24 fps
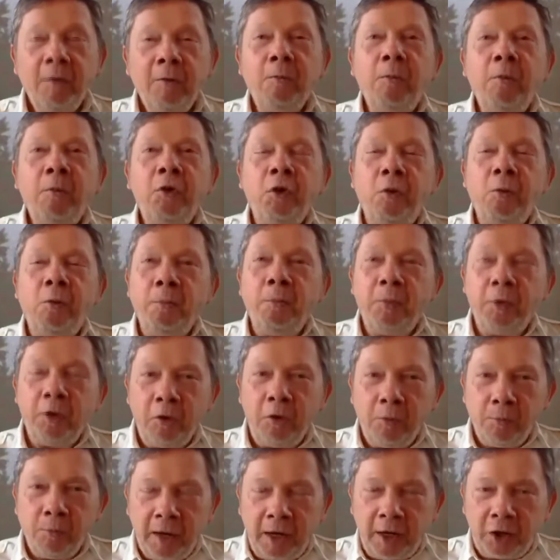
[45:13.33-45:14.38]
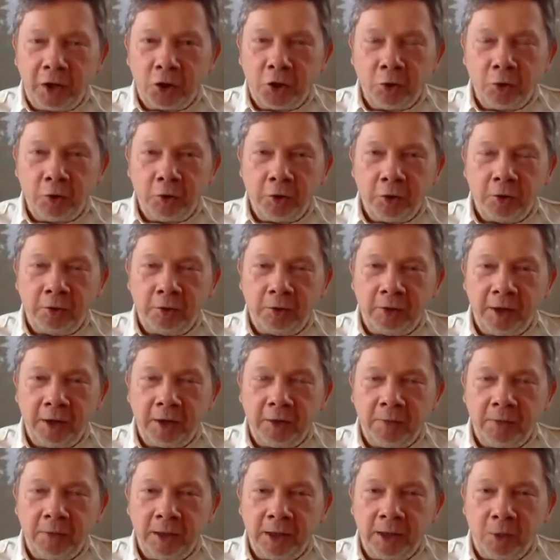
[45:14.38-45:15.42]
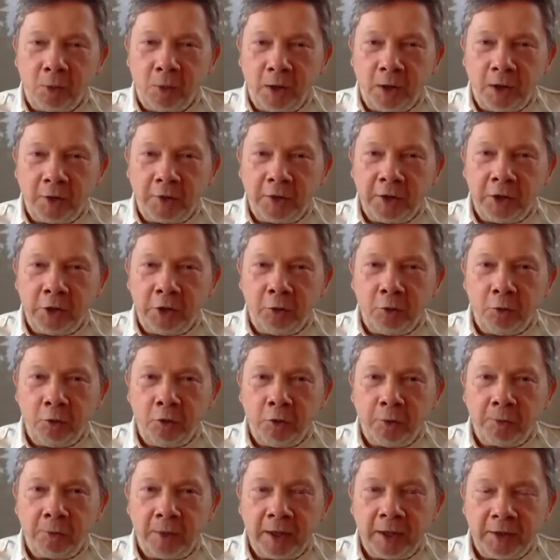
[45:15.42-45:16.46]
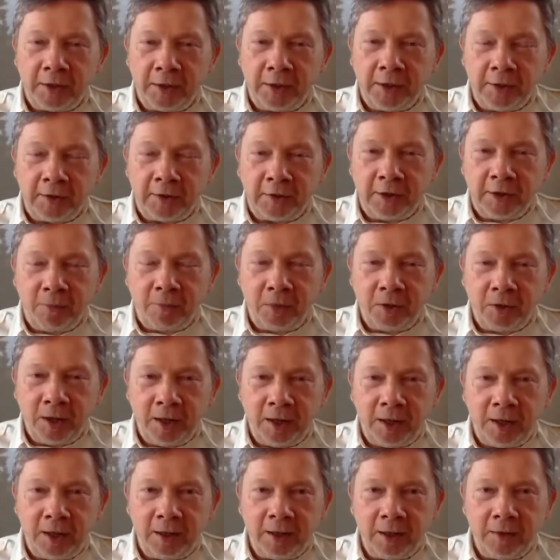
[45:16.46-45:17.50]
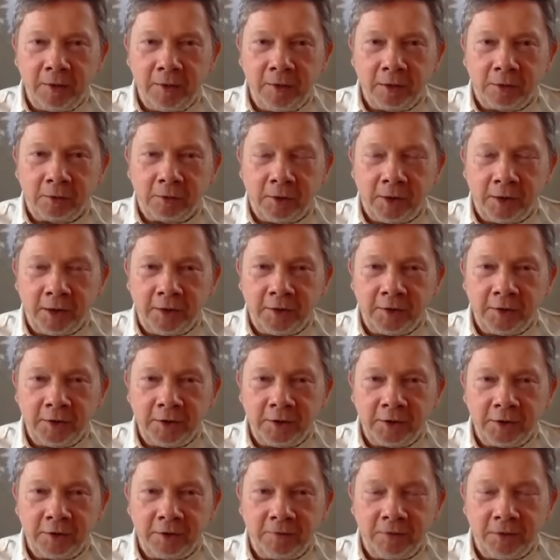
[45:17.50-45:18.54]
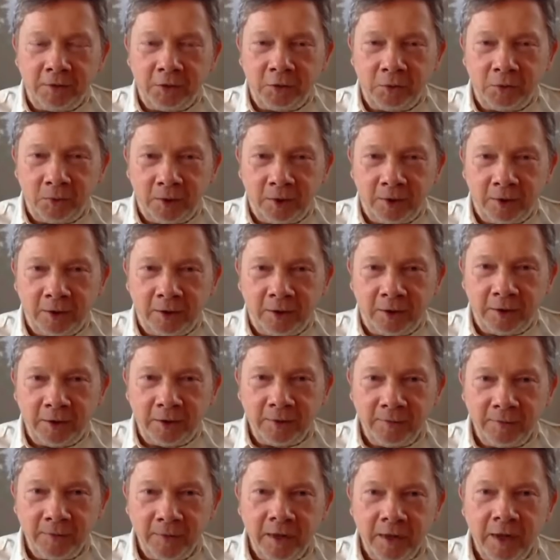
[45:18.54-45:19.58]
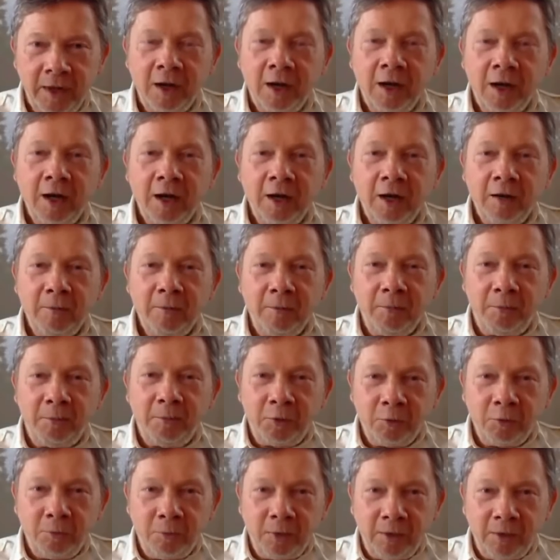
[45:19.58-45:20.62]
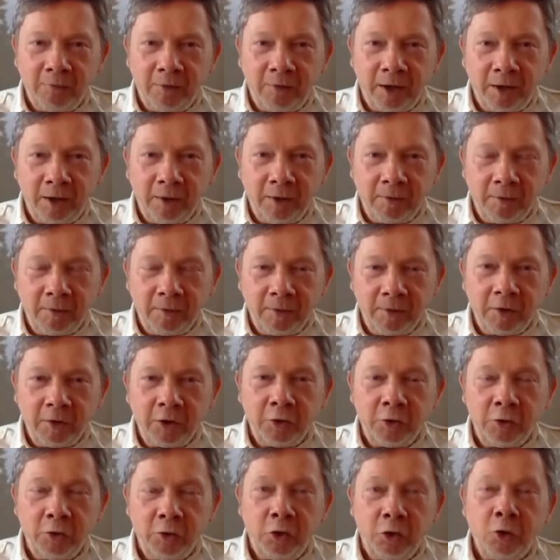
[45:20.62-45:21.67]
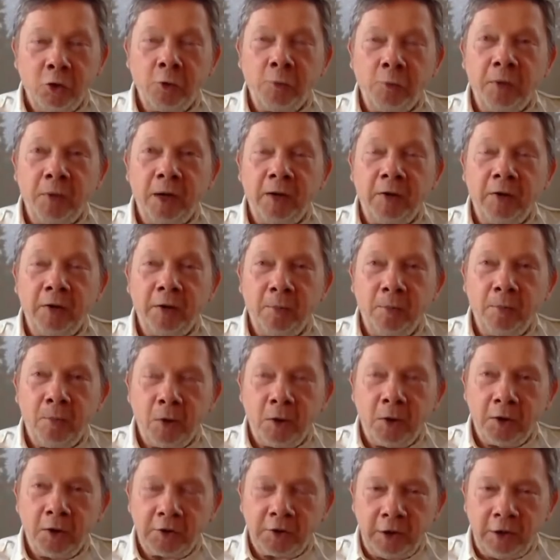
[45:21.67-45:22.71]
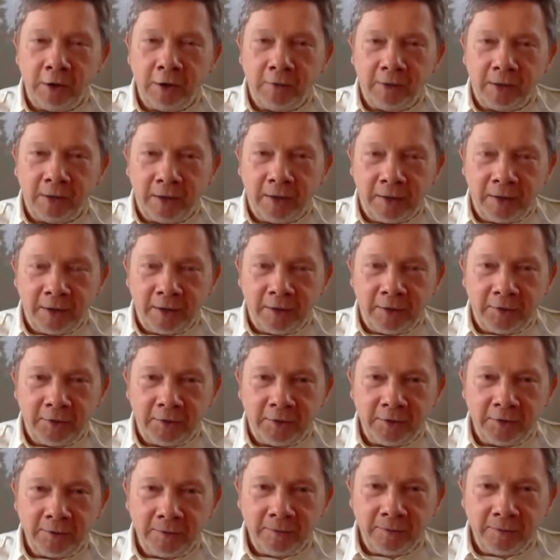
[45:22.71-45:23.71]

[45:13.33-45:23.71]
So you make sure to create a better world that do not participate in the craziness of this world. To be very, don't be at the mercy of others